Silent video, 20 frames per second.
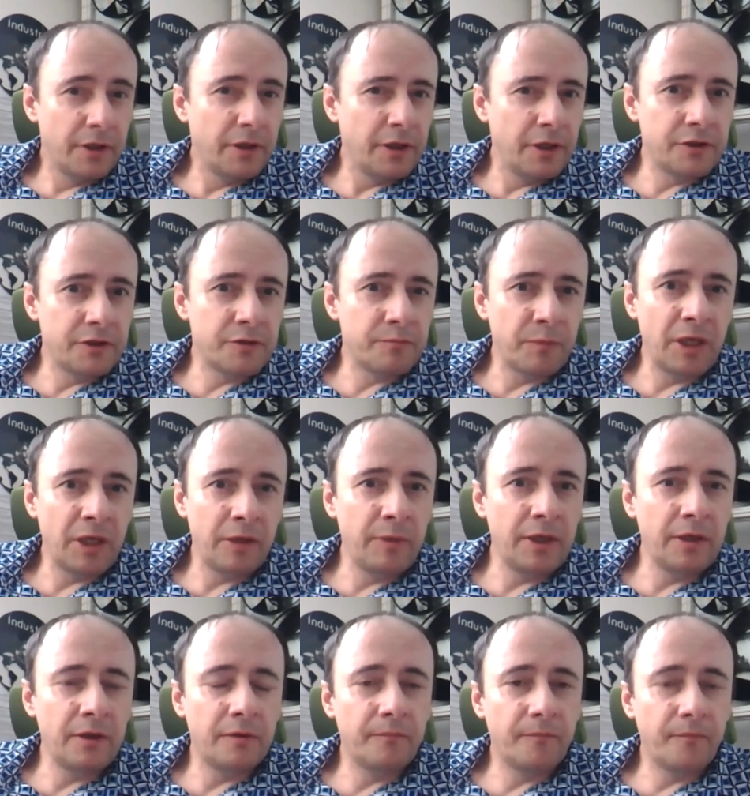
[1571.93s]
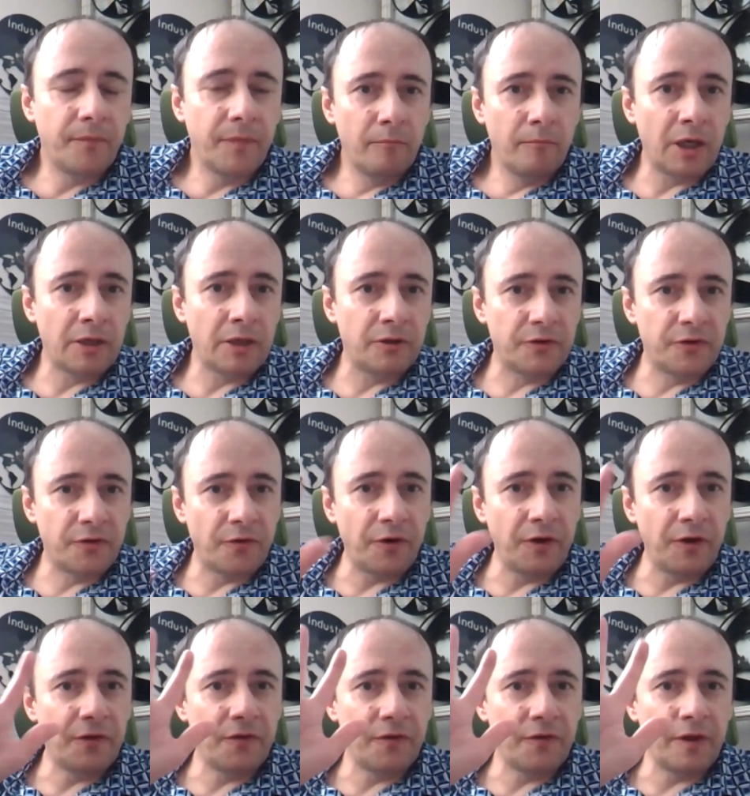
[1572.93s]
it may be, but the
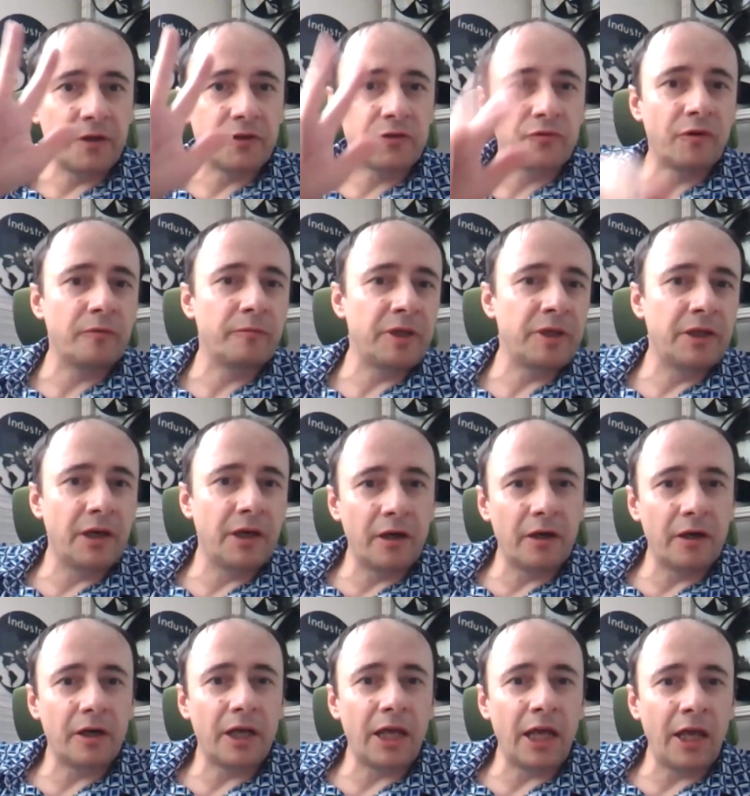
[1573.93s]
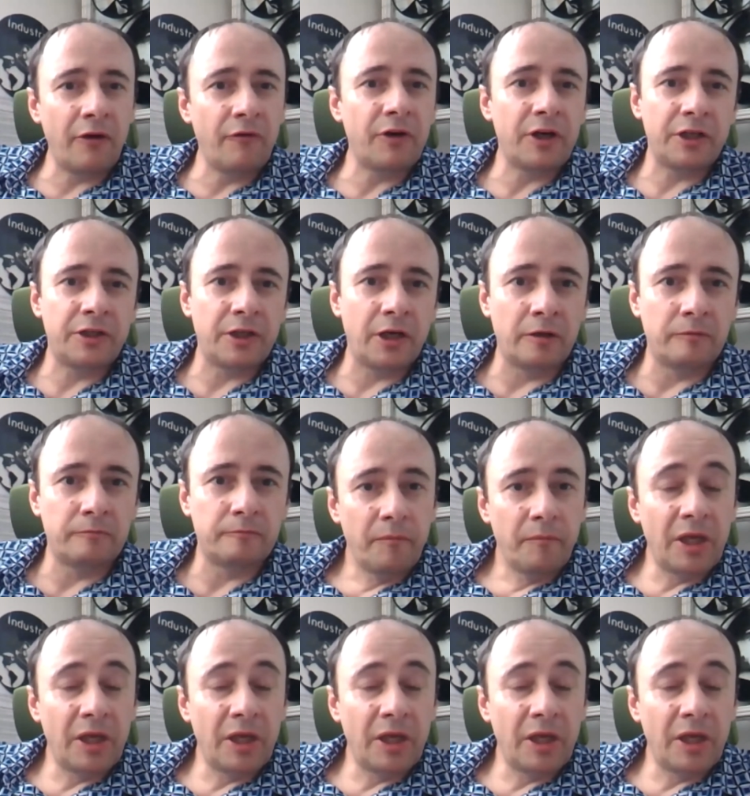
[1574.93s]
three things will be there every time.